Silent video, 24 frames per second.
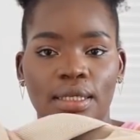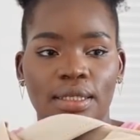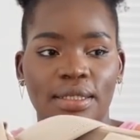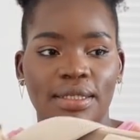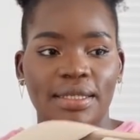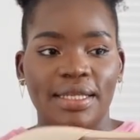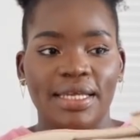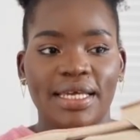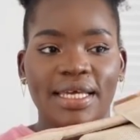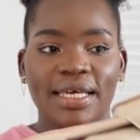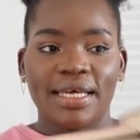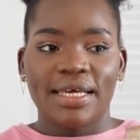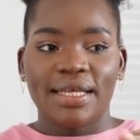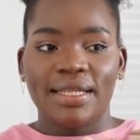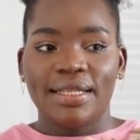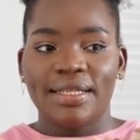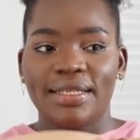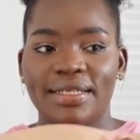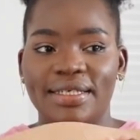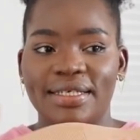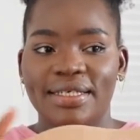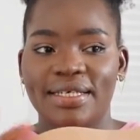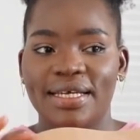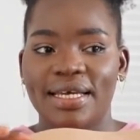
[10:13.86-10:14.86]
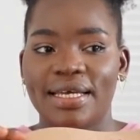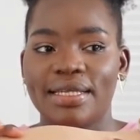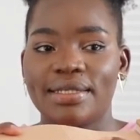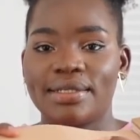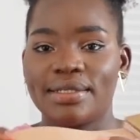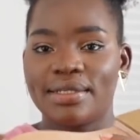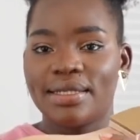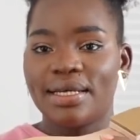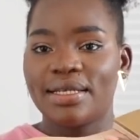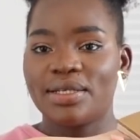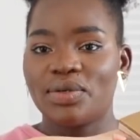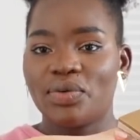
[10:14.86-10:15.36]
like
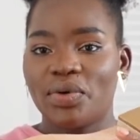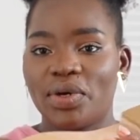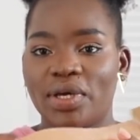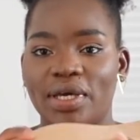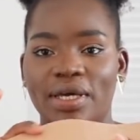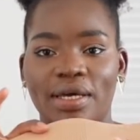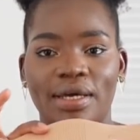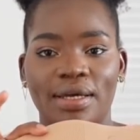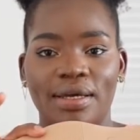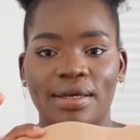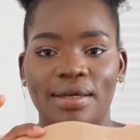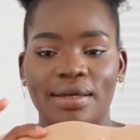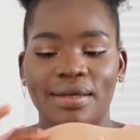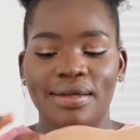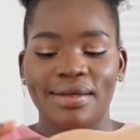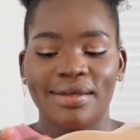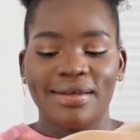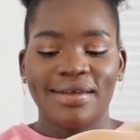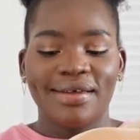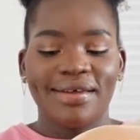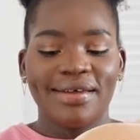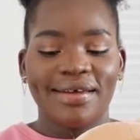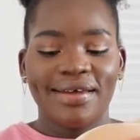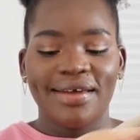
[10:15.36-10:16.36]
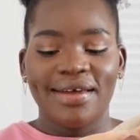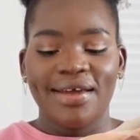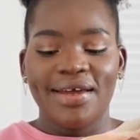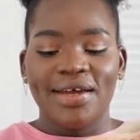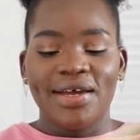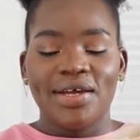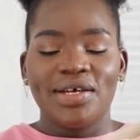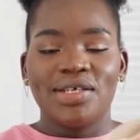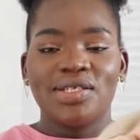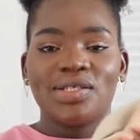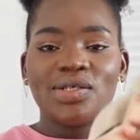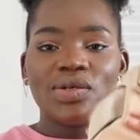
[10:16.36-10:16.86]
it's that quick.
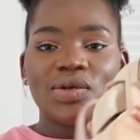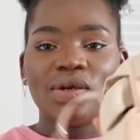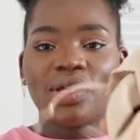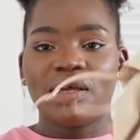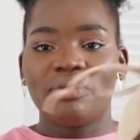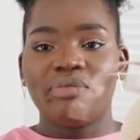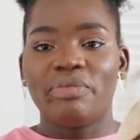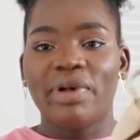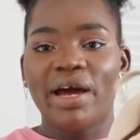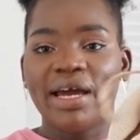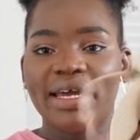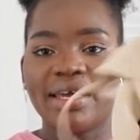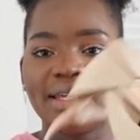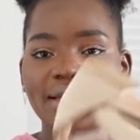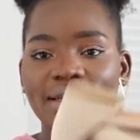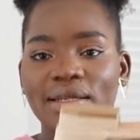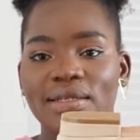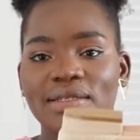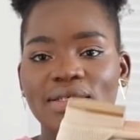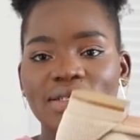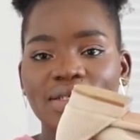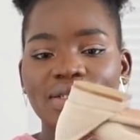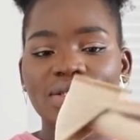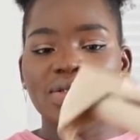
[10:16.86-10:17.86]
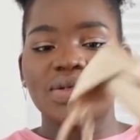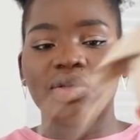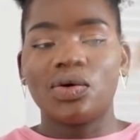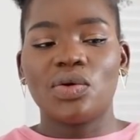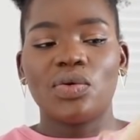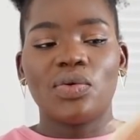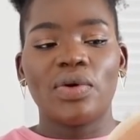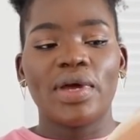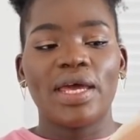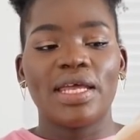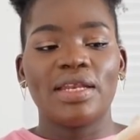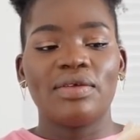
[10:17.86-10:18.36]
So you can pack it and just
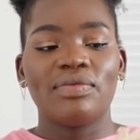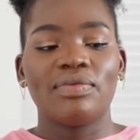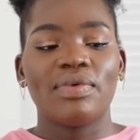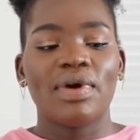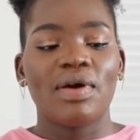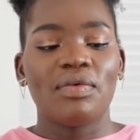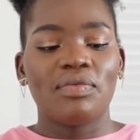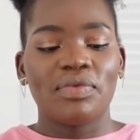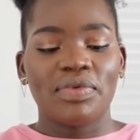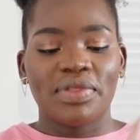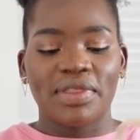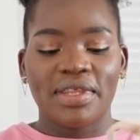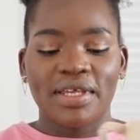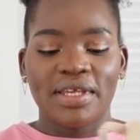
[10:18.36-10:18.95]
go anywhere with